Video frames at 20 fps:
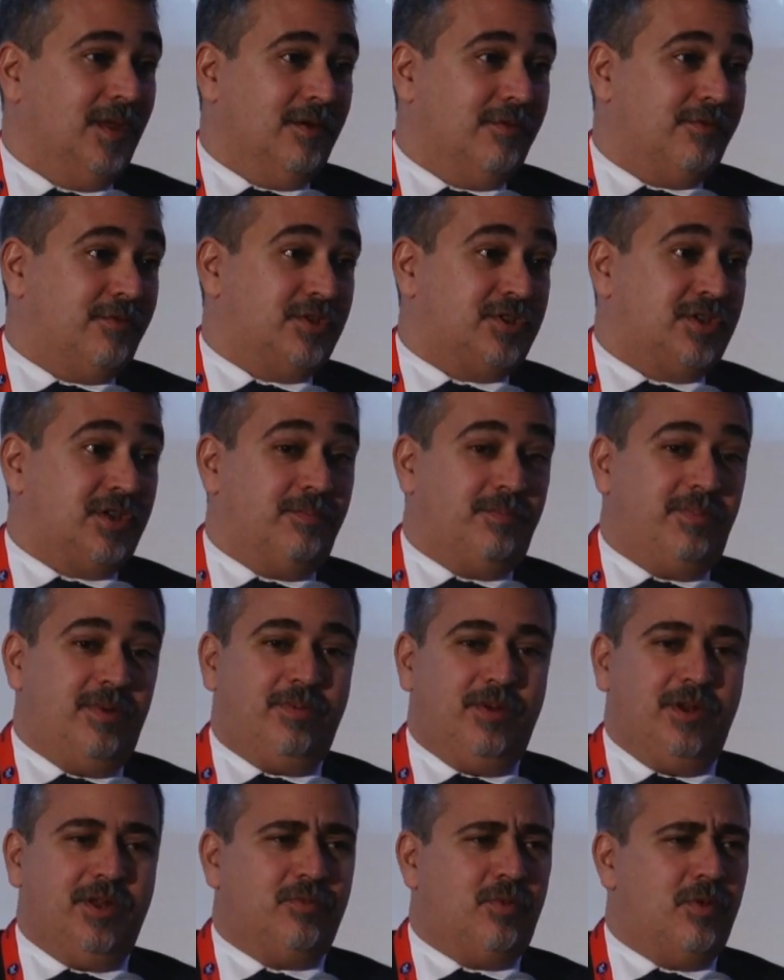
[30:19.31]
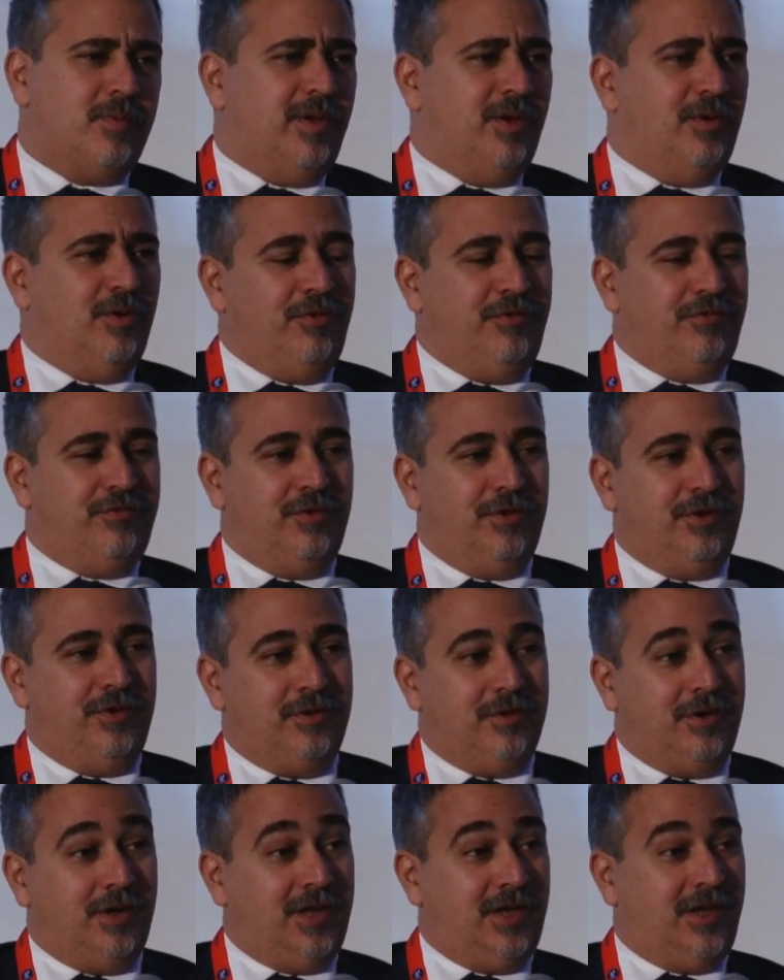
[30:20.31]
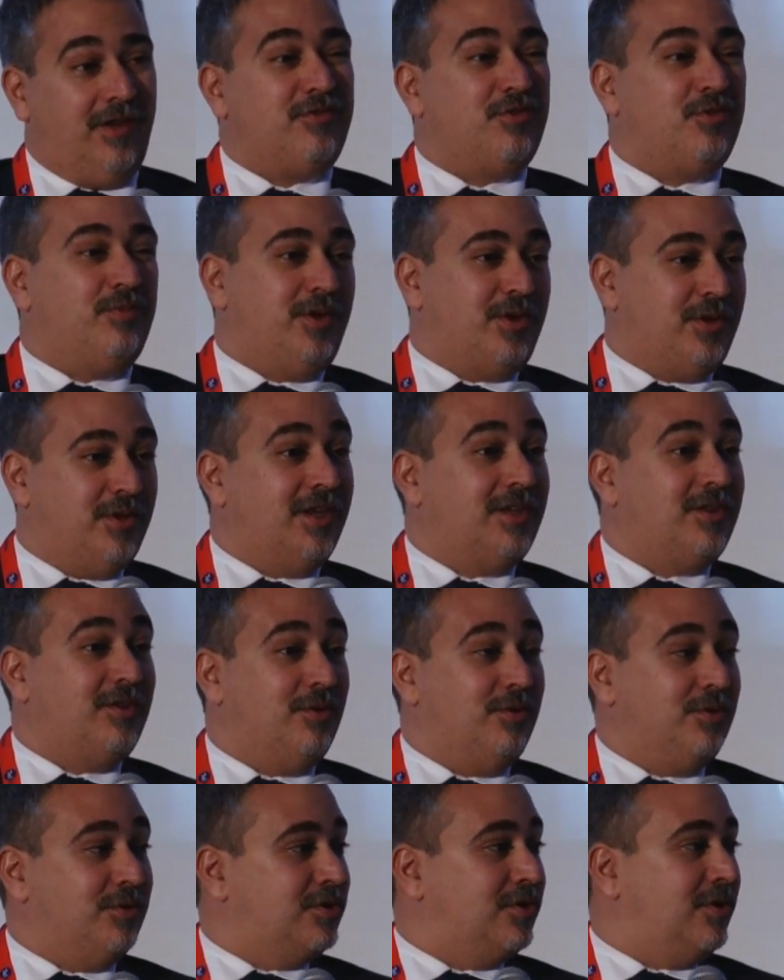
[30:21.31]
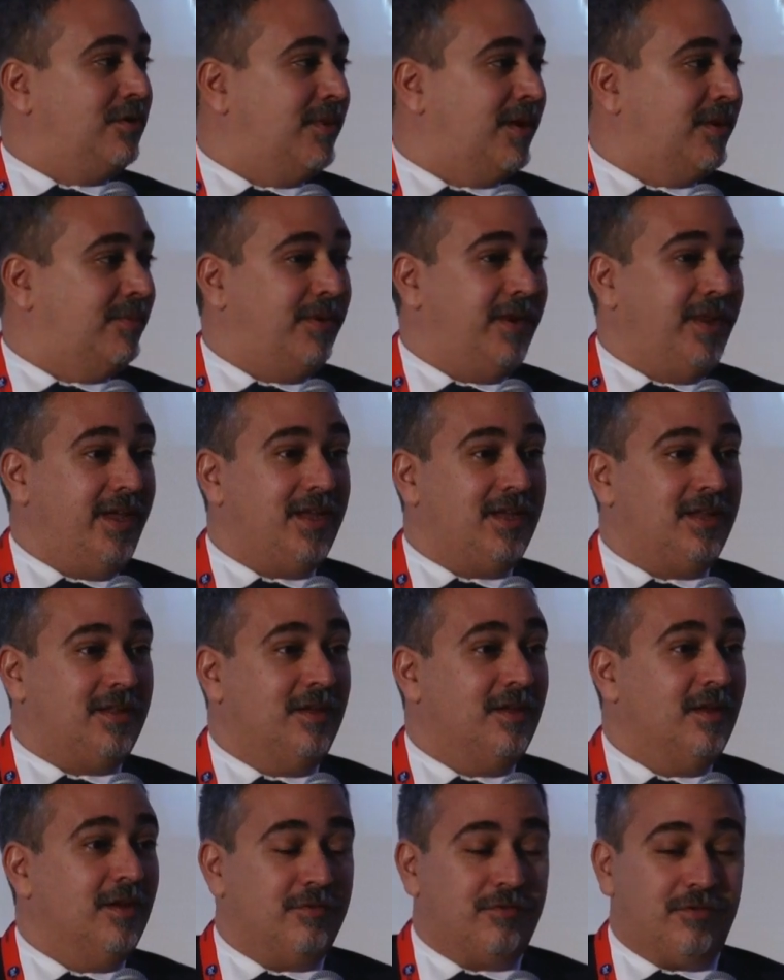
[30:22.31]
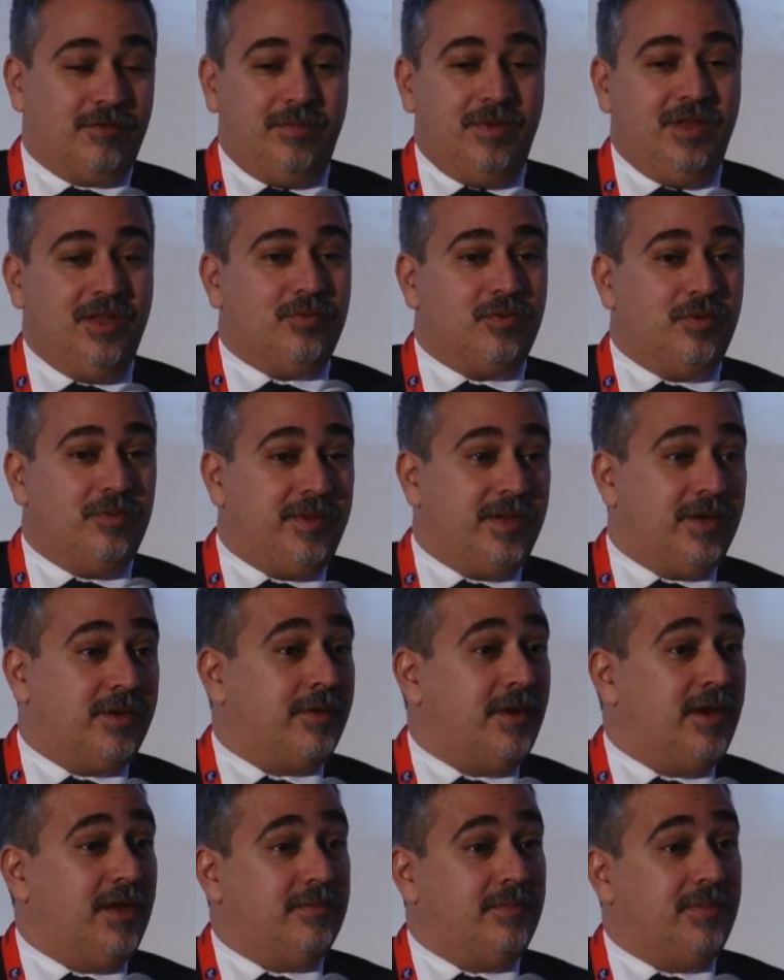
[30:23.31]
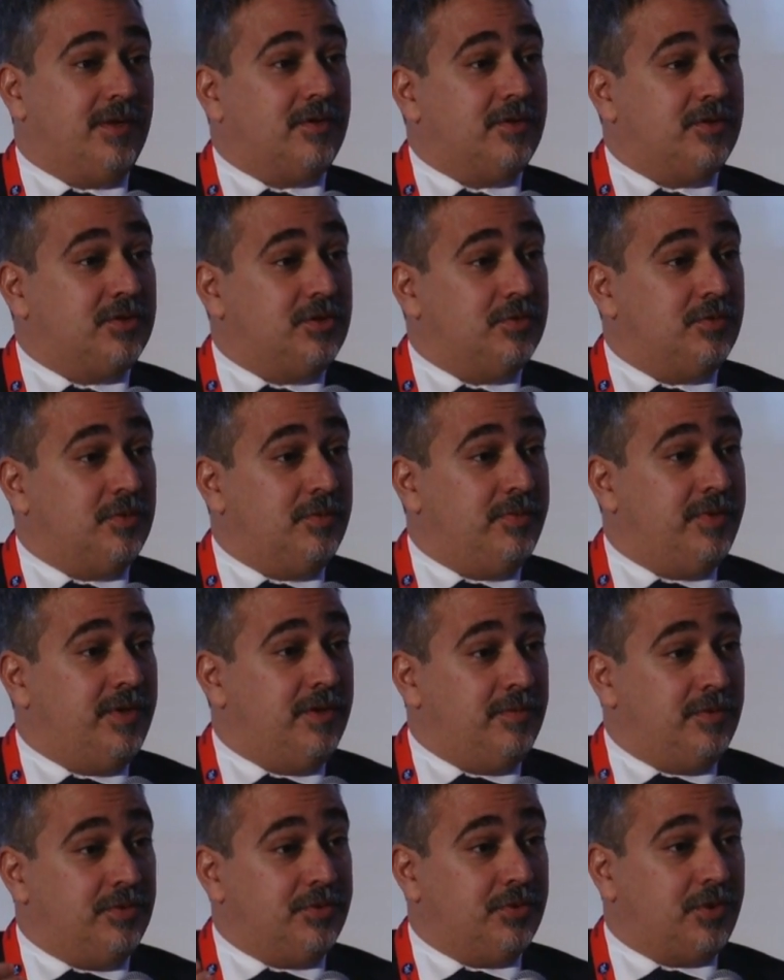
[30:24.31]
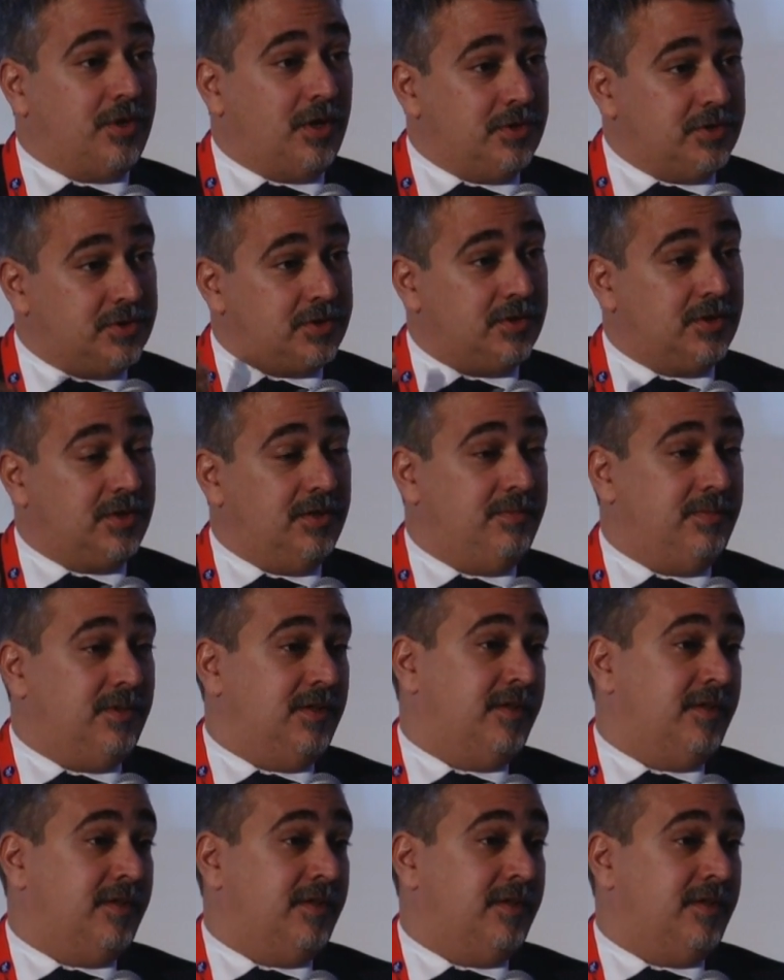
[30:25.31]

For some people, it will be awful. You know, I have to be connected also on my plane. For me, it will be great because you will be able to constantly be